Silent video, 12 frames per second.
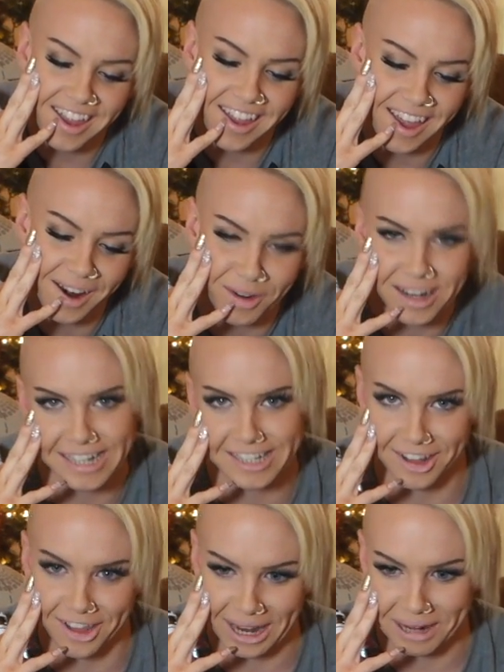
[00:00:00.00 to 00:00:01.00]
I don't need to
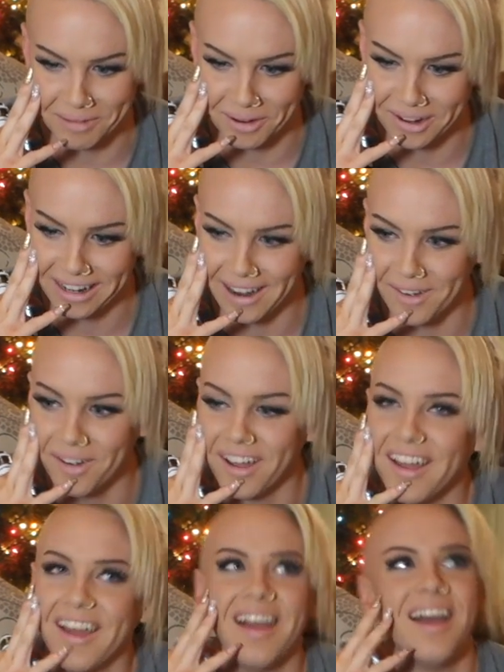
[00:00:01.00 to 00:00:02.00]
lie about it now.
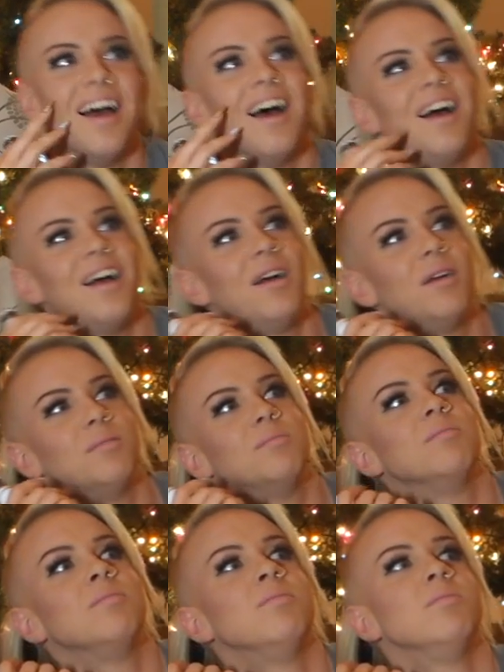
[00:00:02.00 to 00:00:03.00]

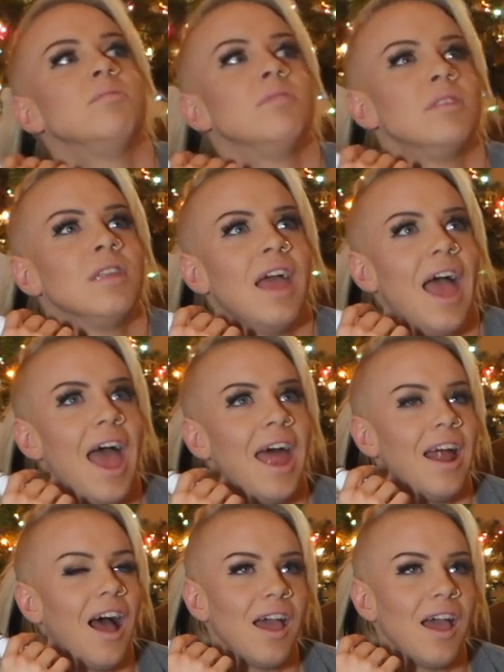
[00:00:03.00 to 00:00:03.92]
And